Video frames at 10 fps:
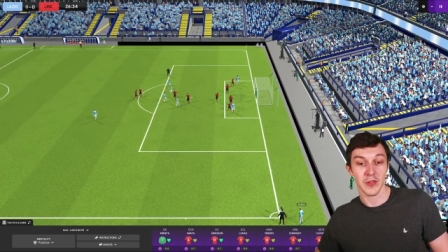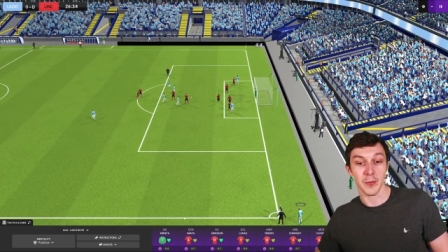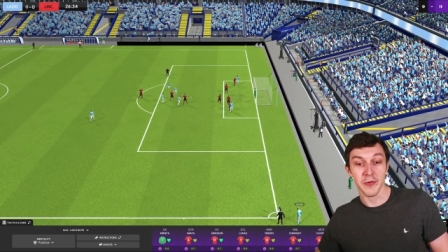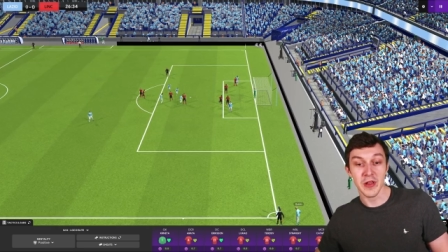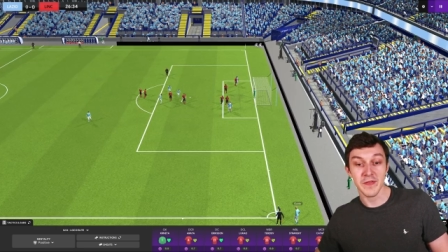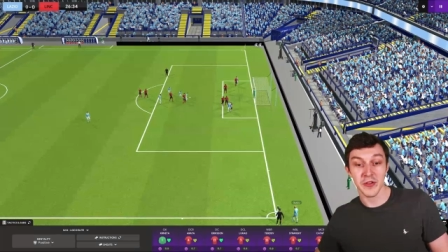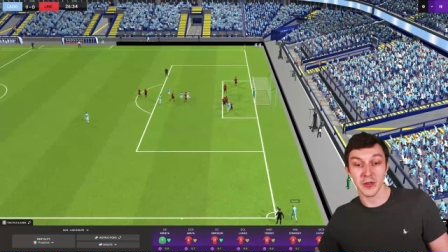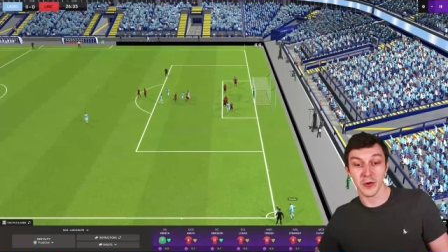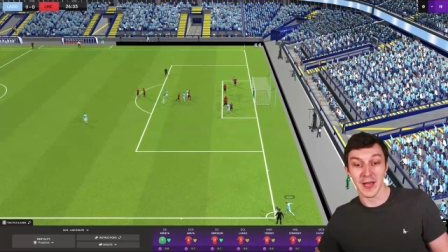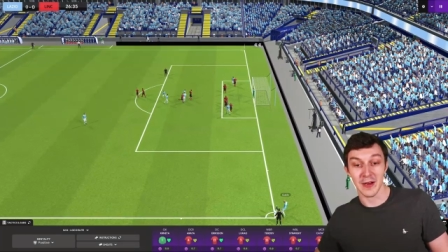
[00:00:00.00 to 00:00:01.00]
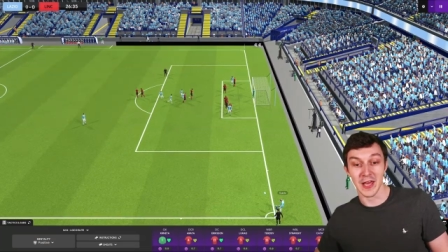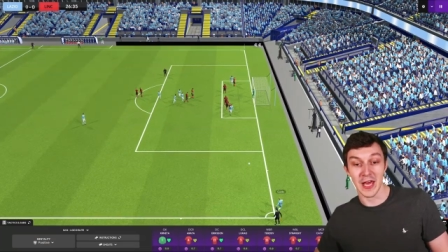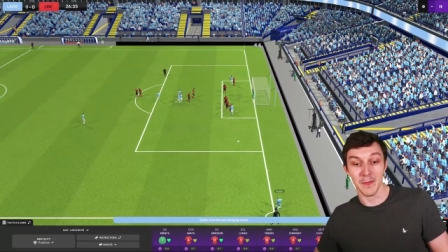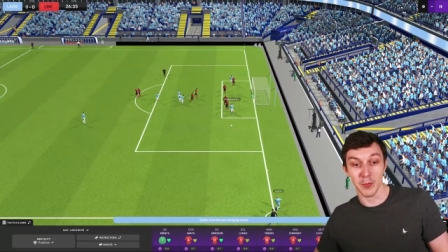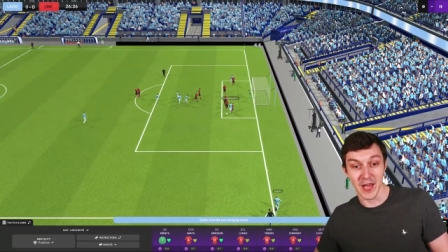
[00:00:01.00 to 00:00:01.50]
The previous knockout
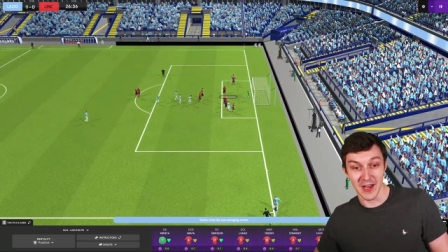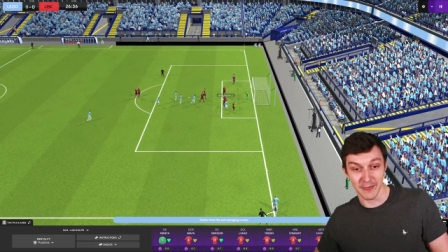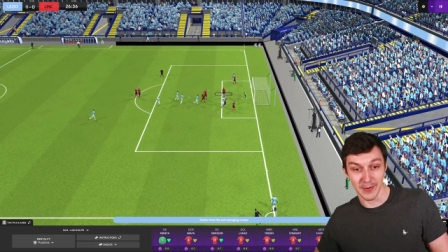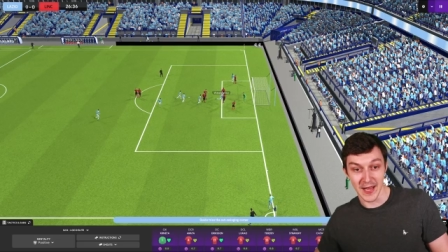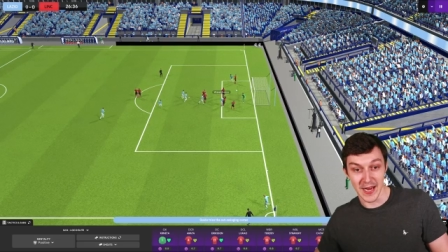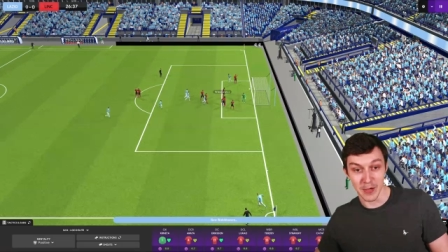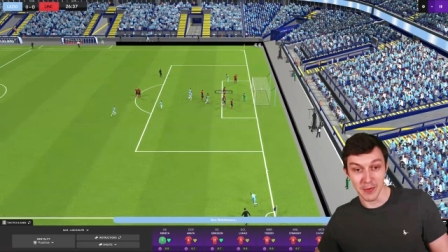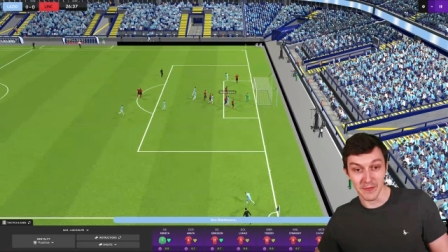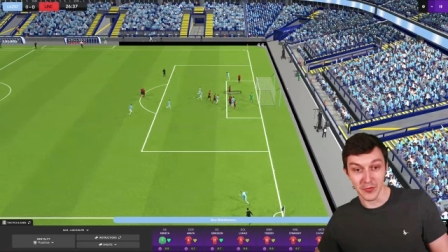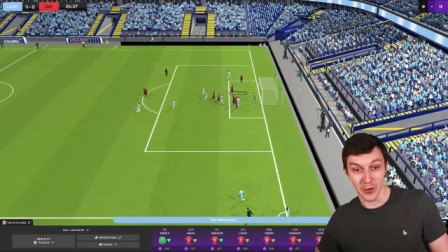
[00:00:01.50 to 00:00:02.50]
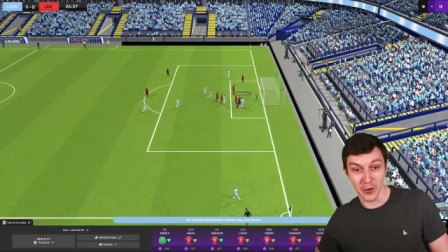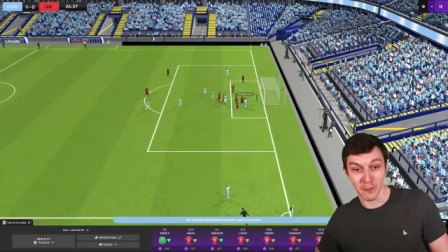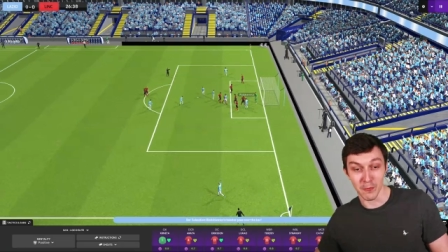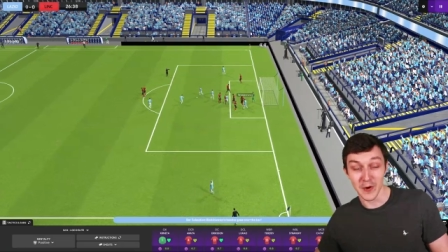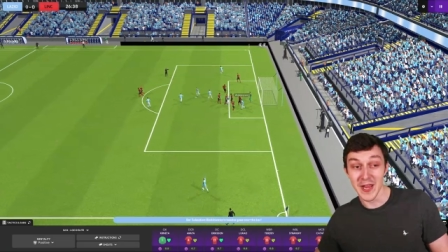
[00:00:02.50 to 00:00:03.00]
games we have played, we have done
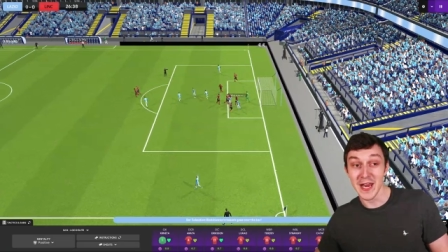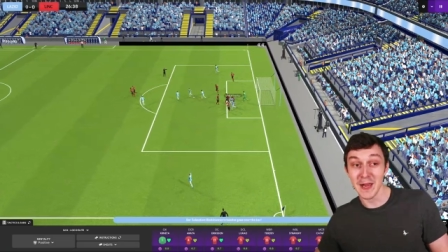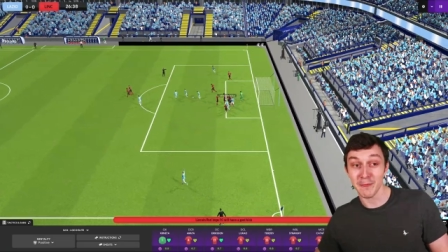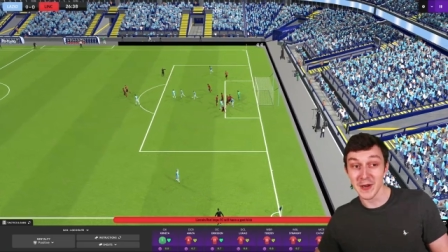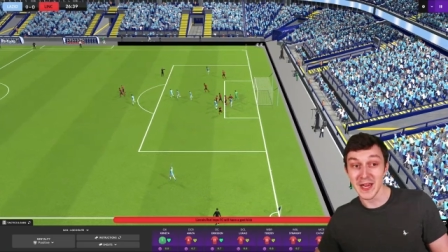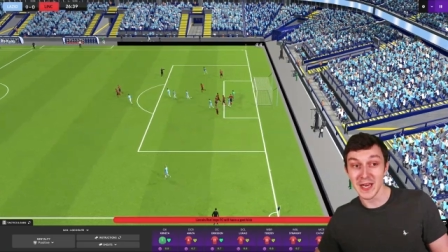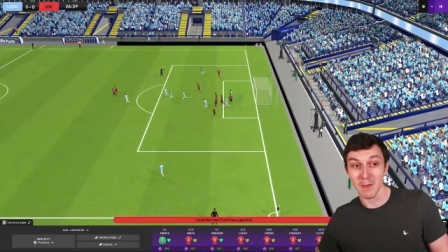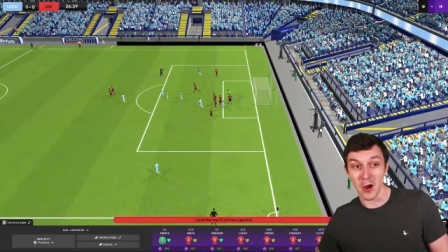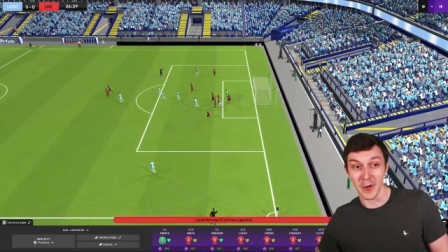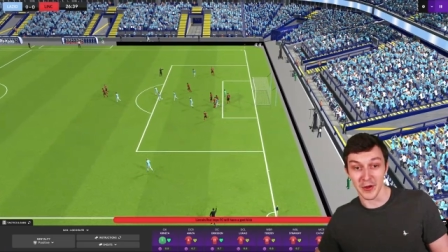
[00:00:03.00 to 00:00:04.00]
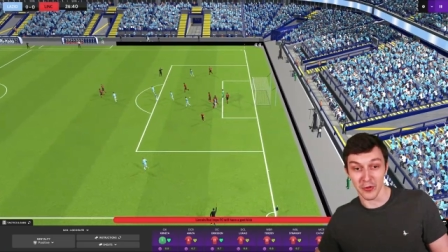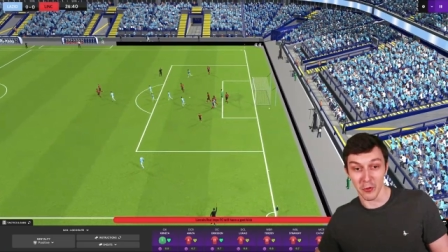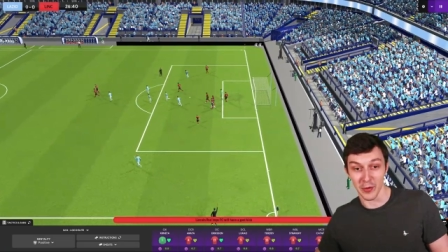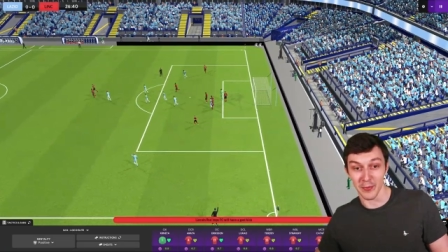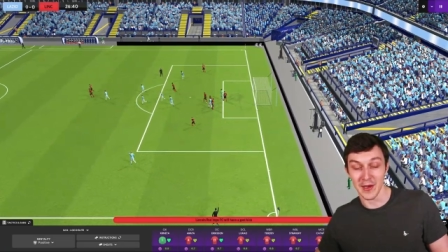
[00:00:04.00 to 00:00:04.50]
really, really well by
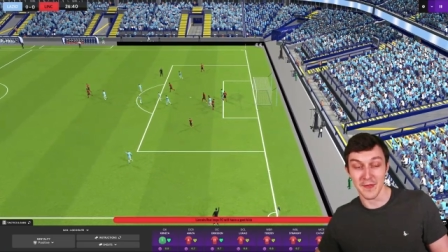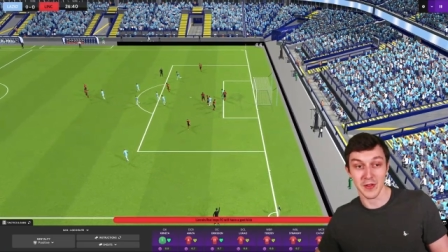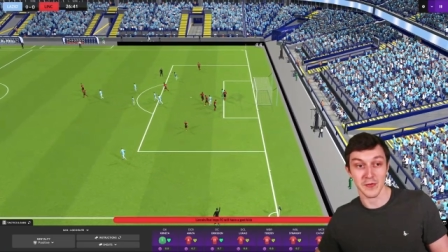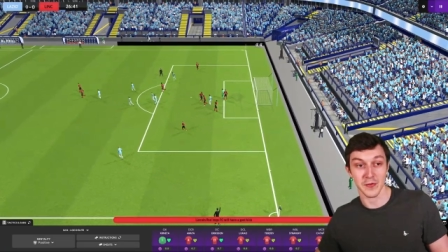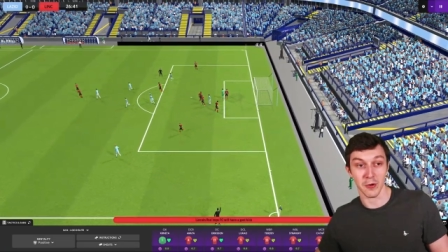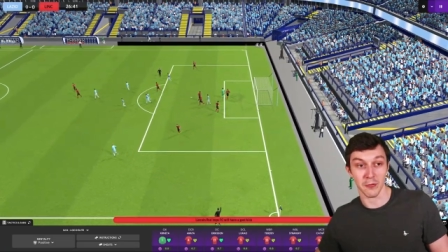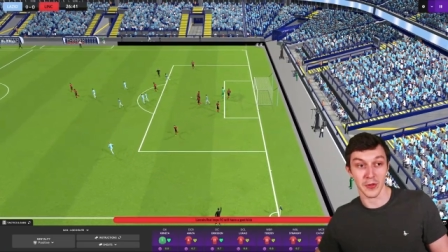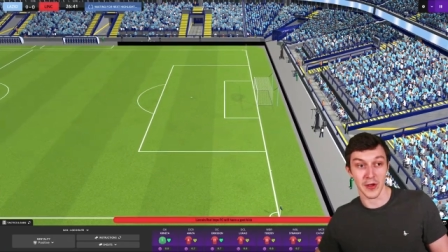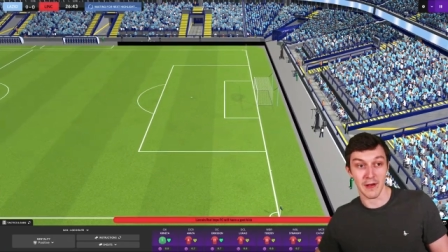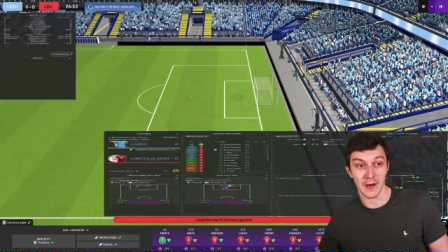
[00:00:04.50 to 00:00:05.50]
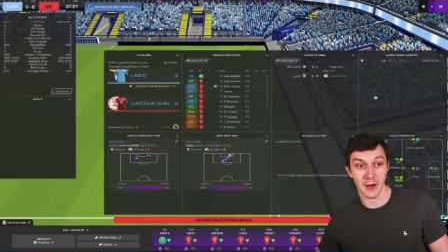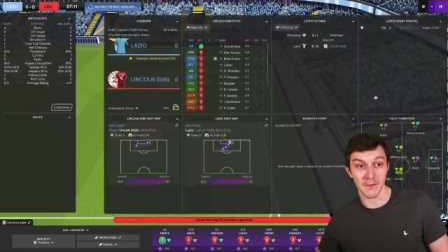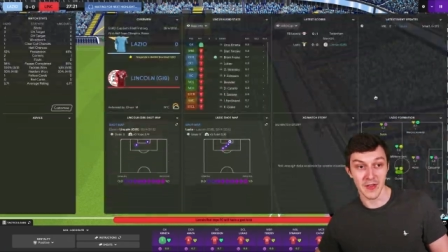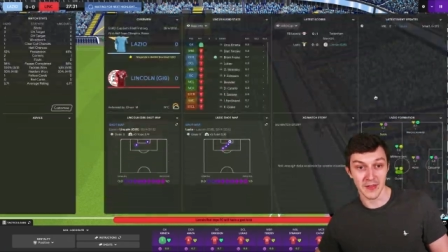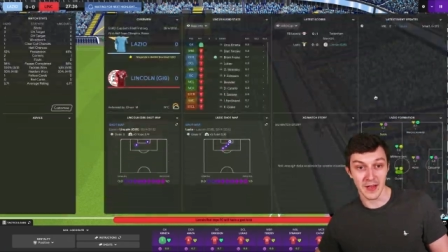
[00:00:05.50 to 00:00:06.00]
scoring plenty of goals early on.
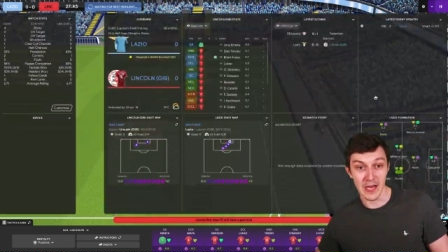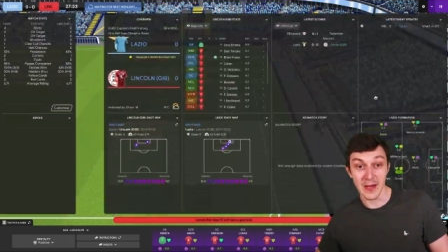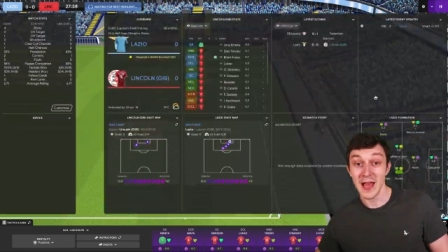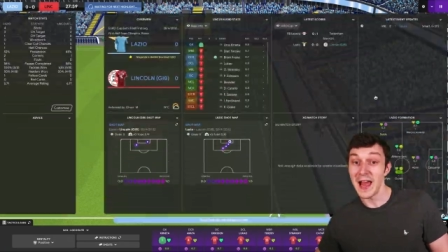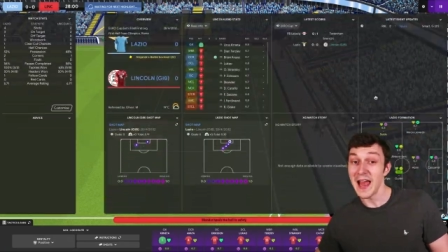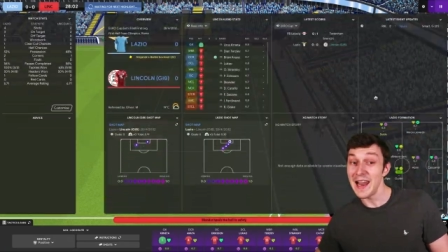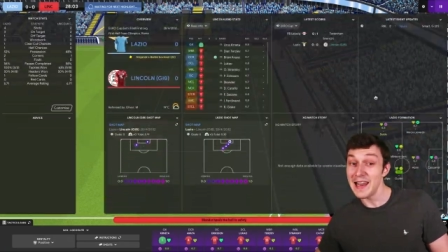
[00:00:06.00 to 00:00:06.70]
This time, a